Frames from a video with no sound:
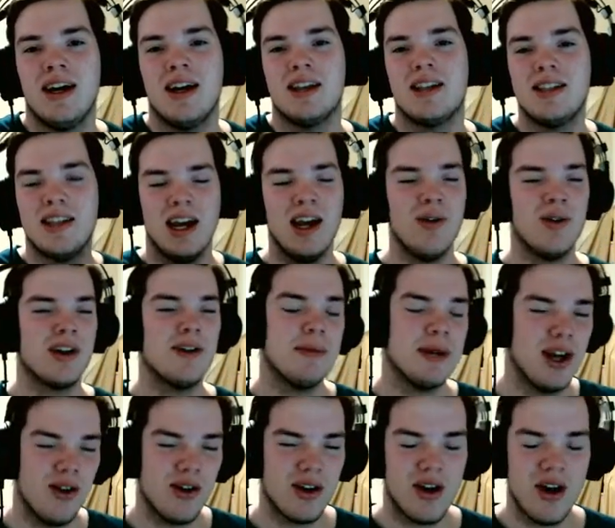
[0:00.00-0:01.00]
Today we're going to be
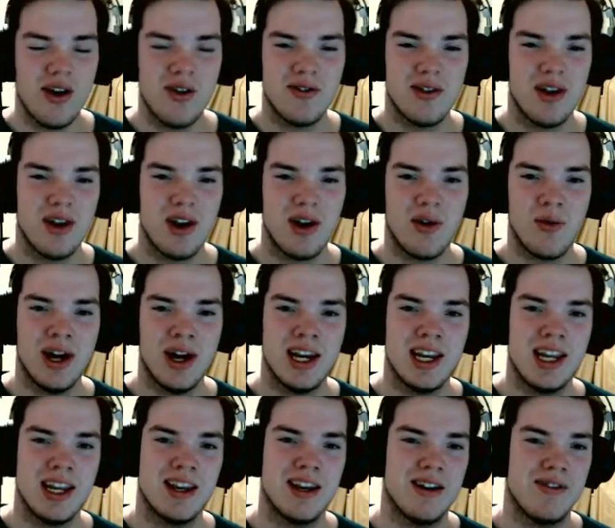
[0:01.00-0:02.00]
going over a
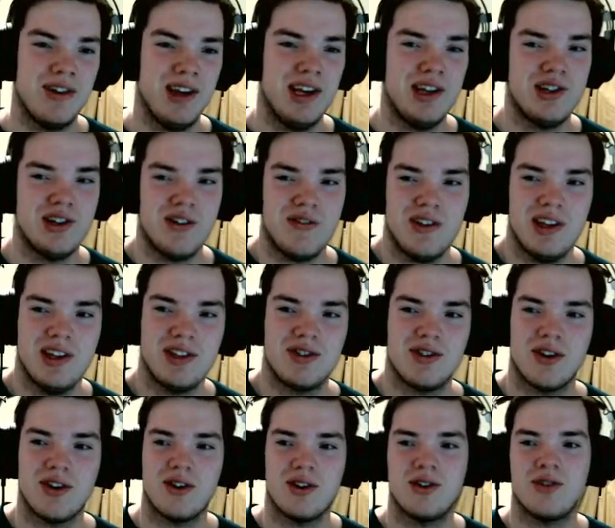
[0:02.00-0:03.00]
ranking of each of these
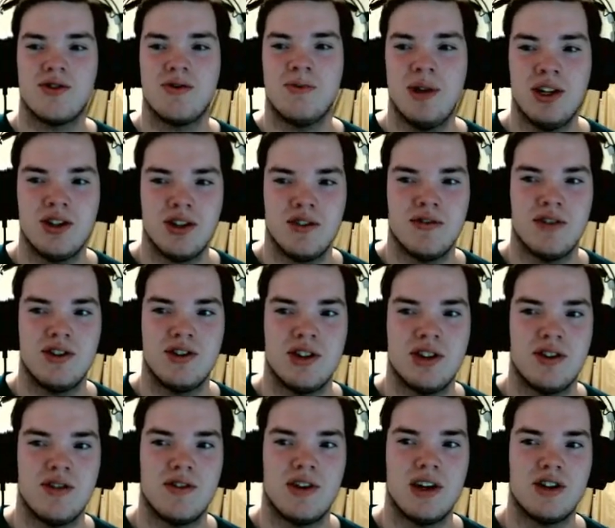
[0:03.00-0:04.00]
starters from each of the
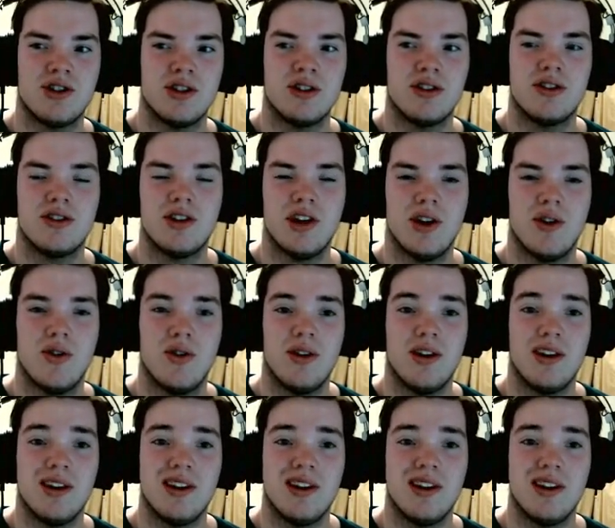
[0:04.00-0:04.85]
generations. So,